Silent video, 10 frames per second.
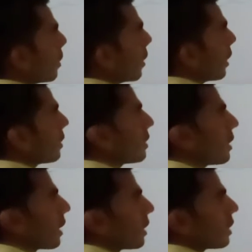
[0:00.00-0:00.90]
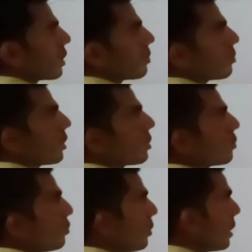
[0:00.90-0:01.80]
K shell can accommodate
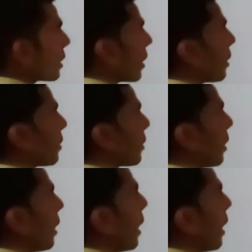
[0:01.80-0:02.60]
2 electrons.